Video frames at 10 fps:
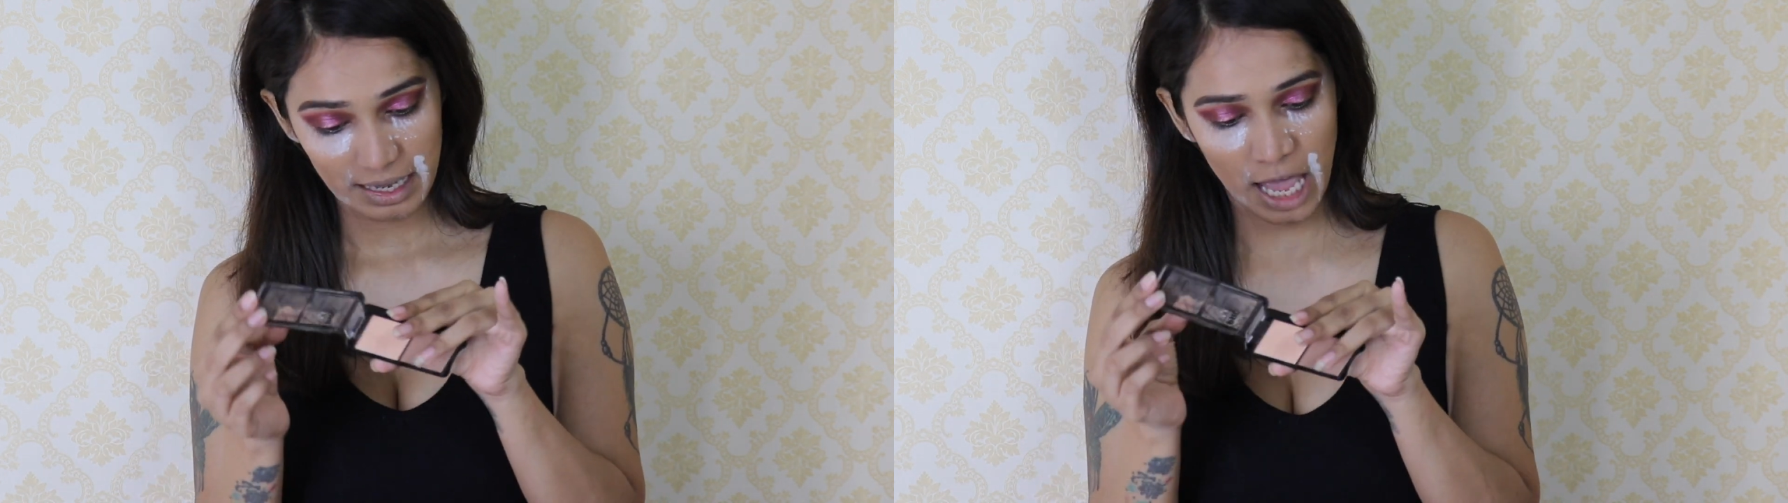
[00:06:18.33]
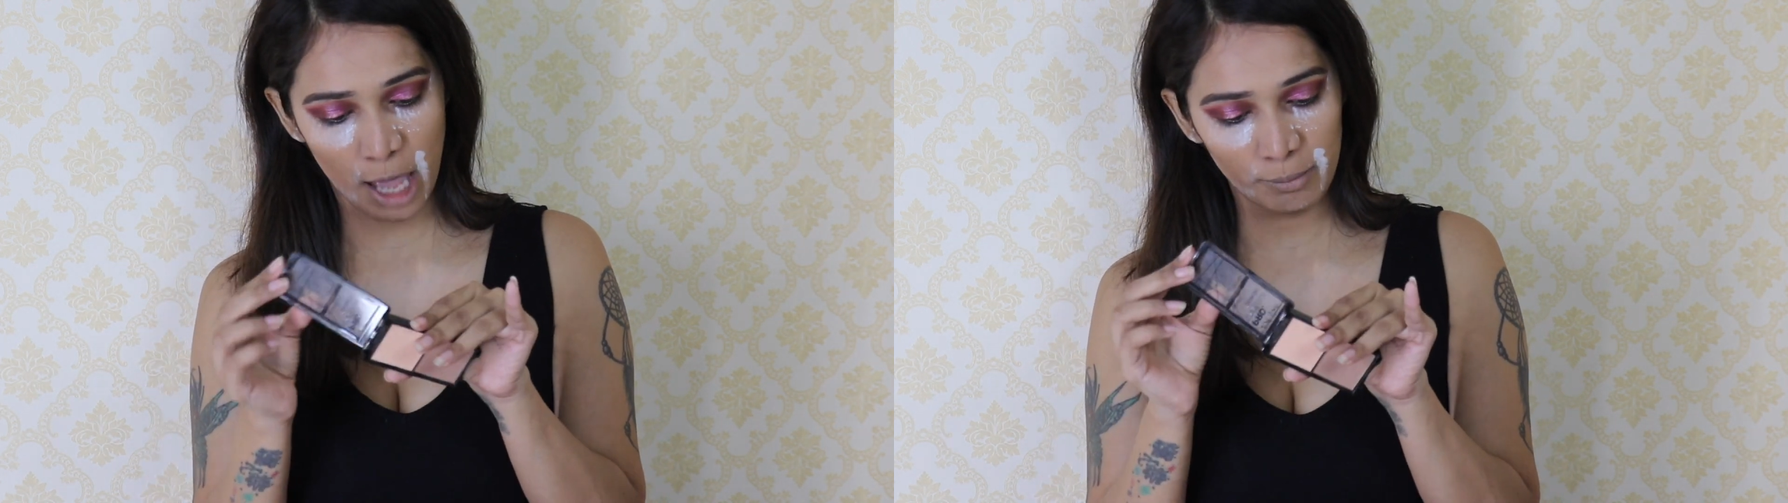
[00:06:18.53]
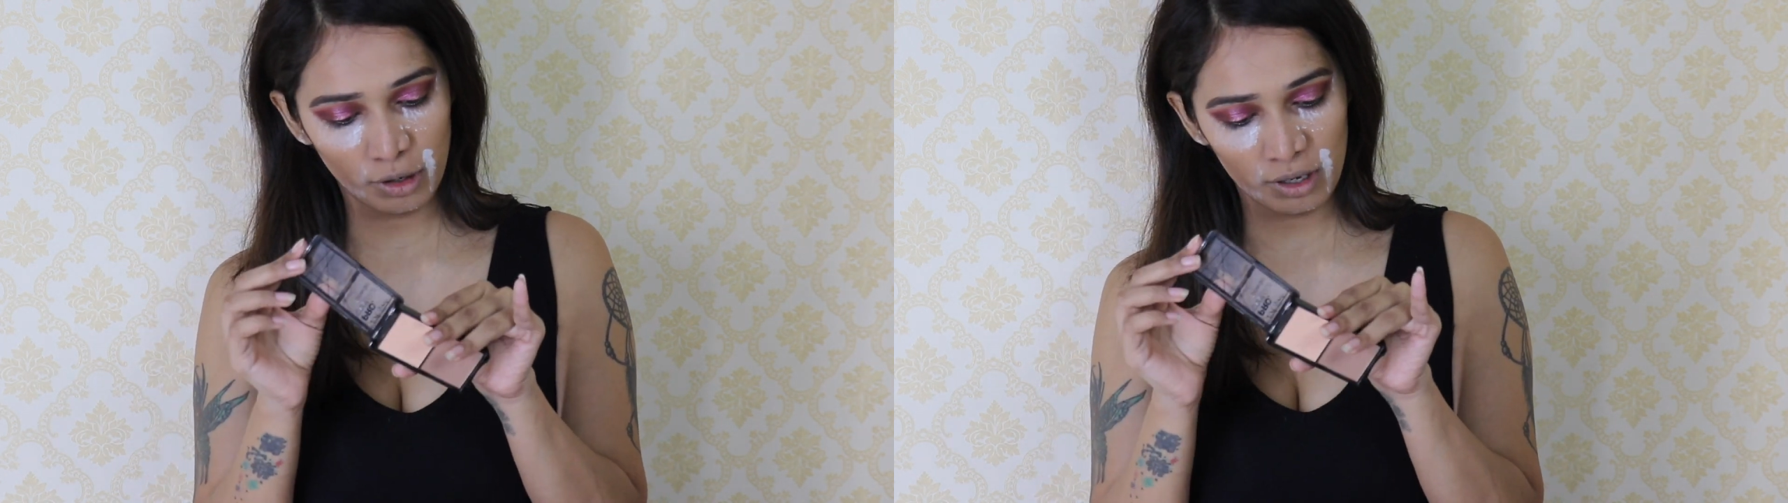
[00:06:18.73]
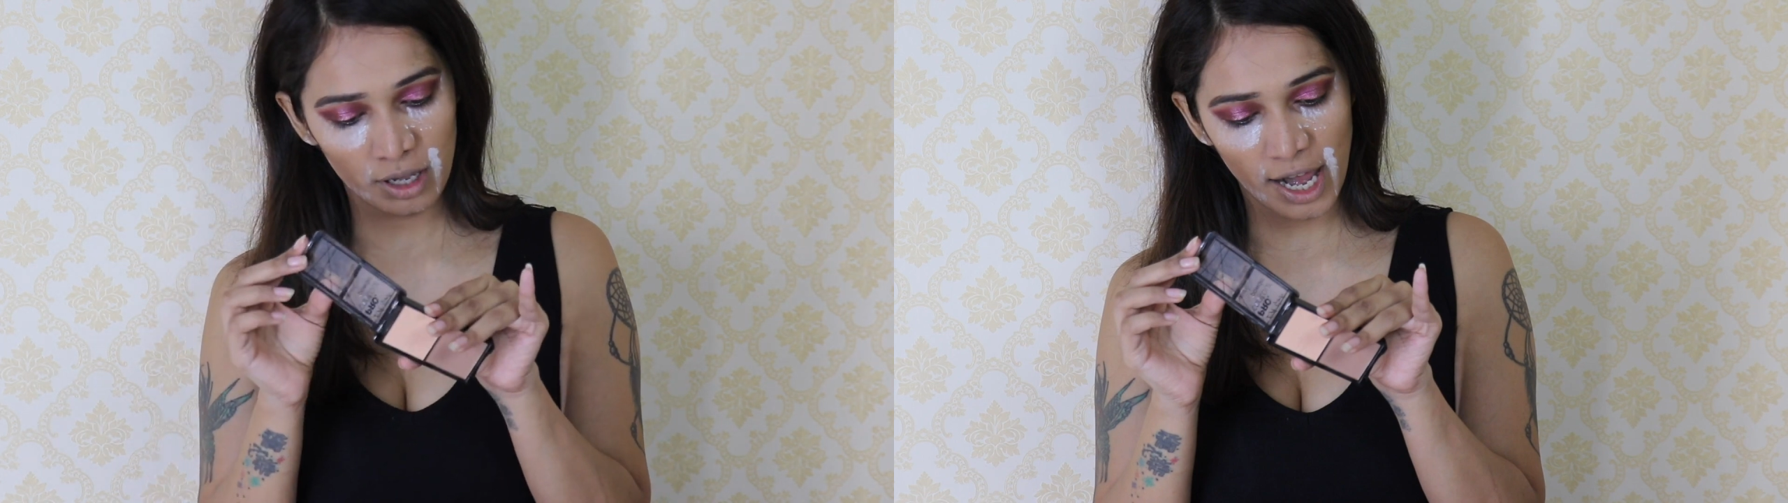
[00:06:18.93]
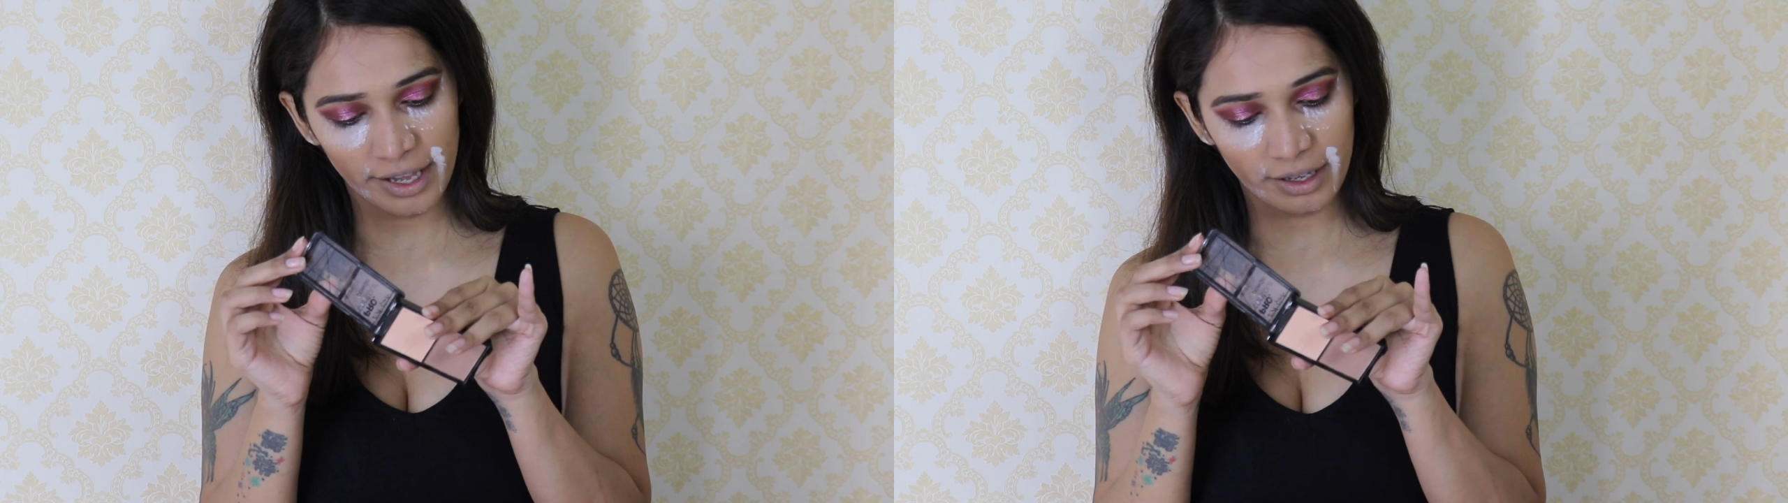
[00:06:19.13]
I'm gonna
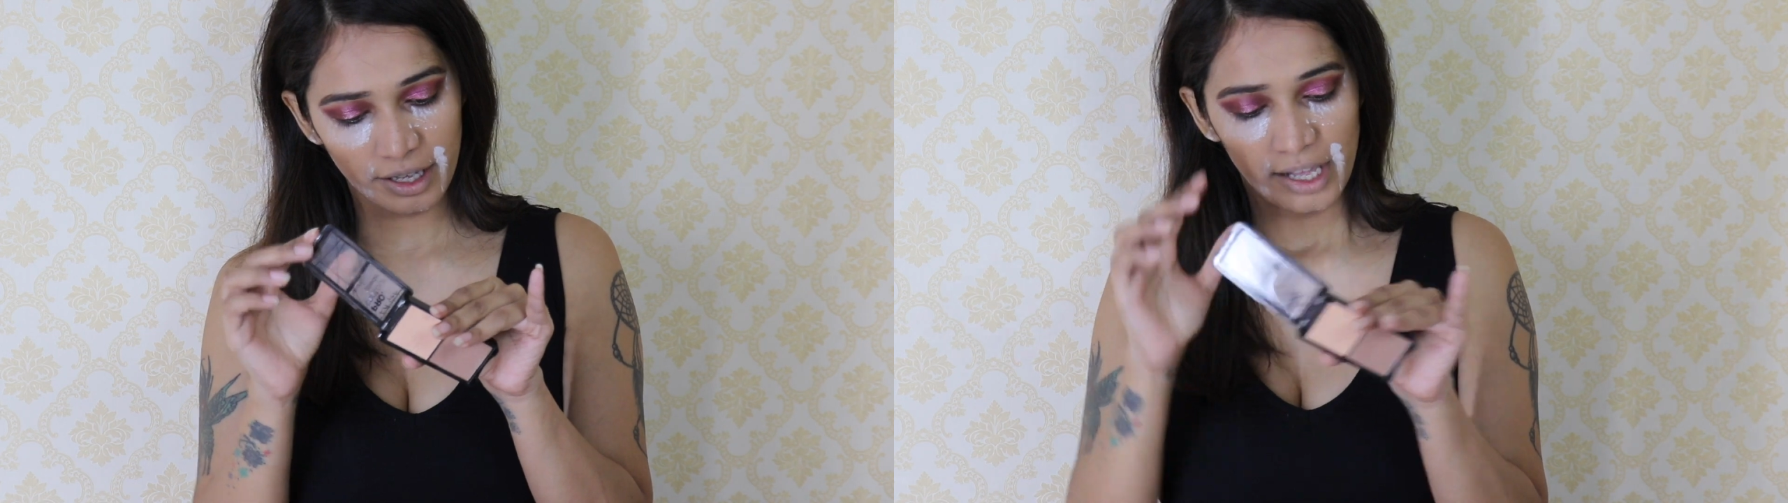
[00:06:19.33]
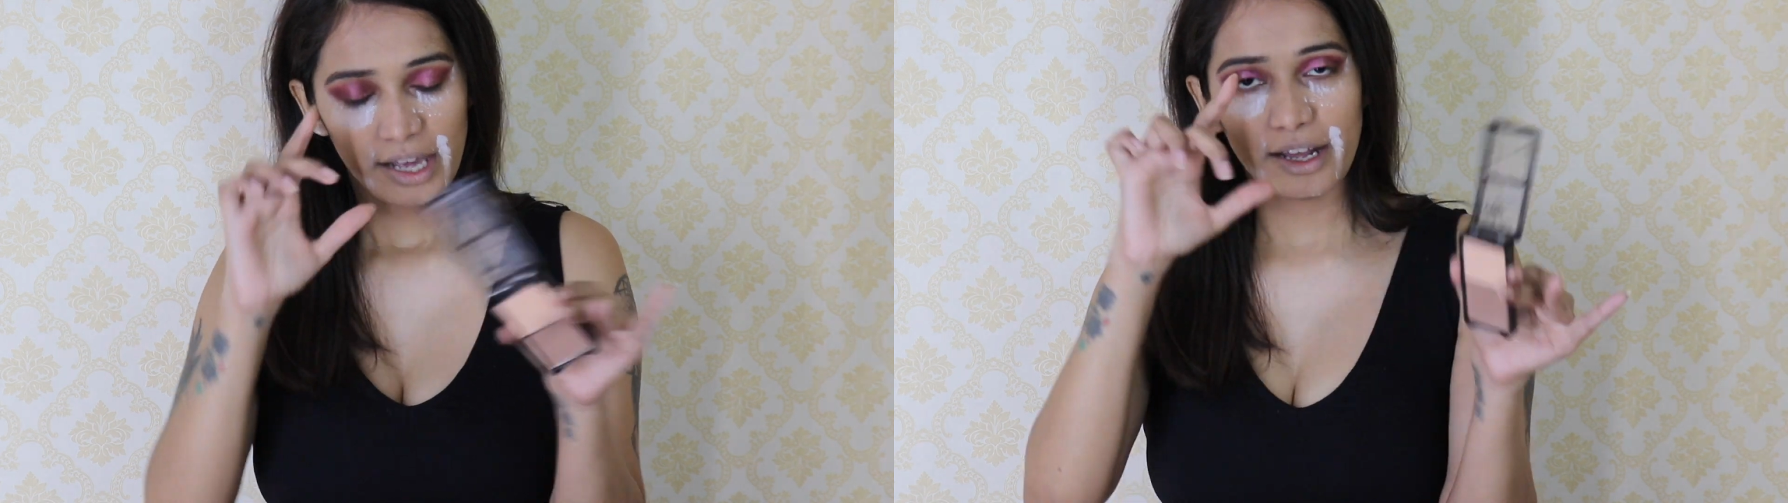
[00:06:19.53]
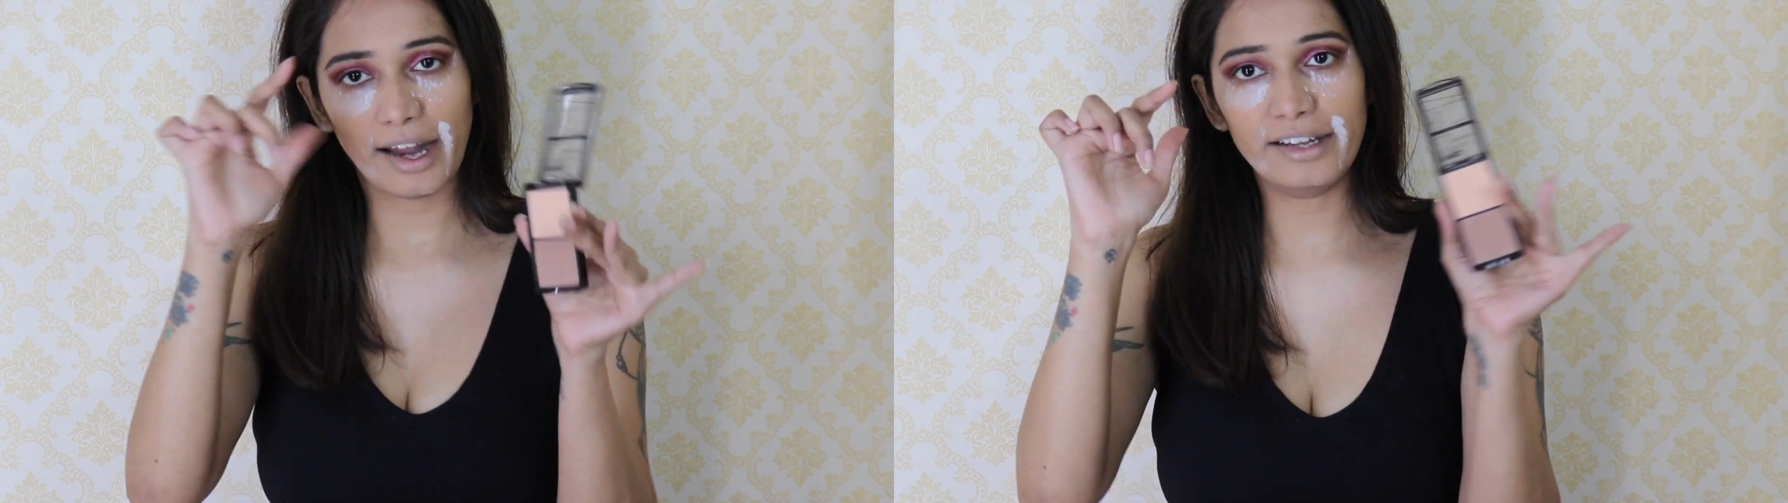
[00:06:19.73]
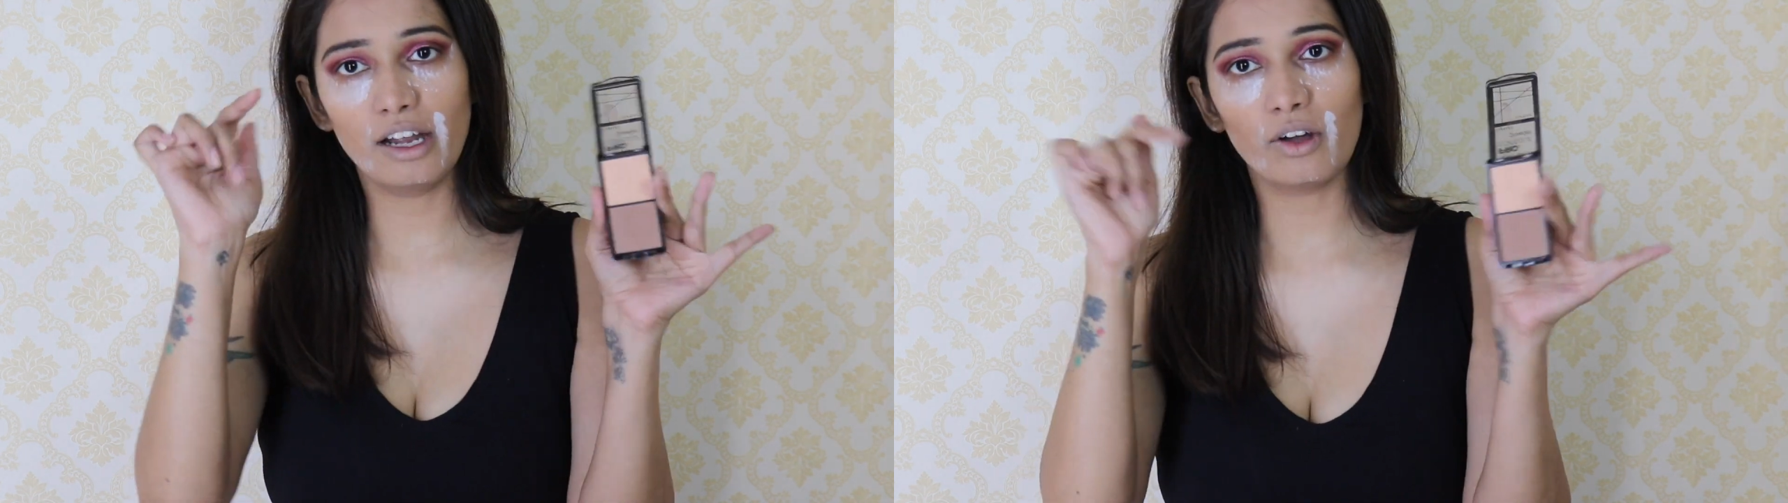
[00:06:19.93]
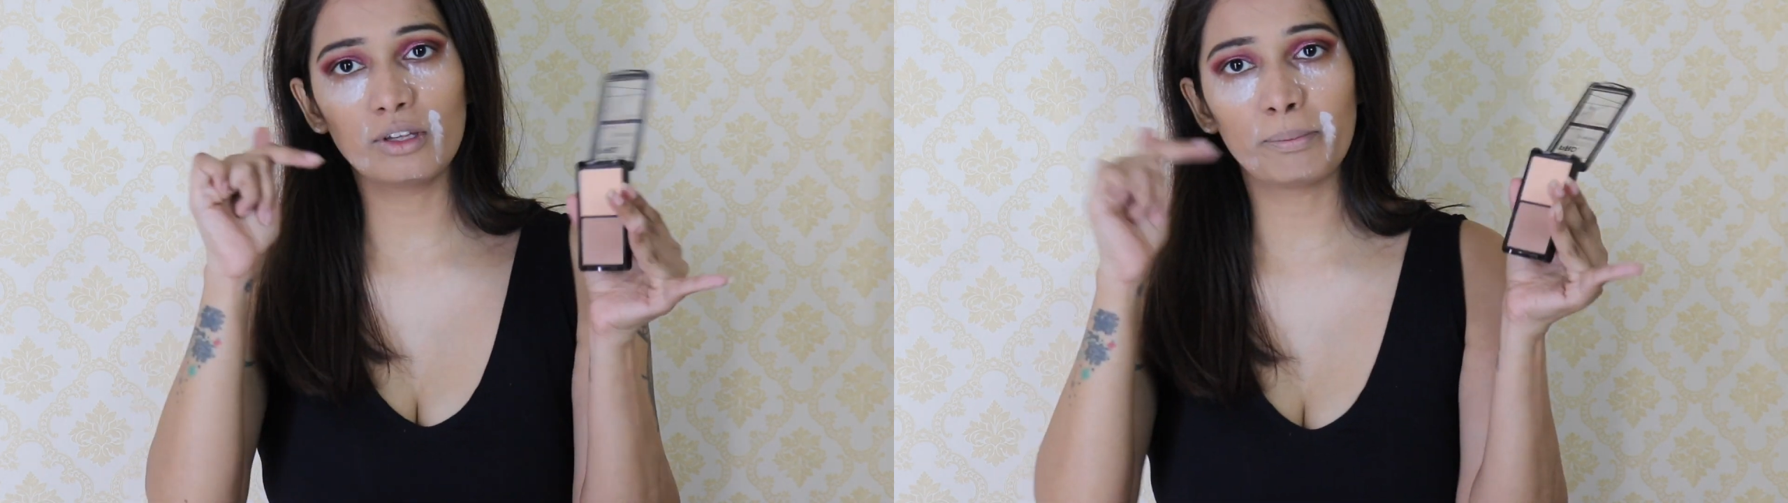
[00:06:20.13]
like write down the